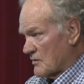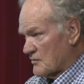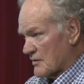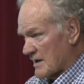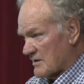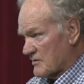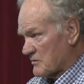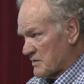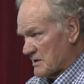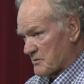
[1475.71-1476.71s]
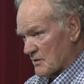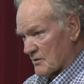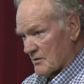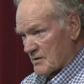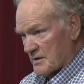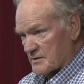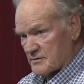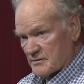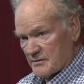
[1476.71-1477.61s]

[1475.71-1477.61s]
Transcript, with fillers: driving people into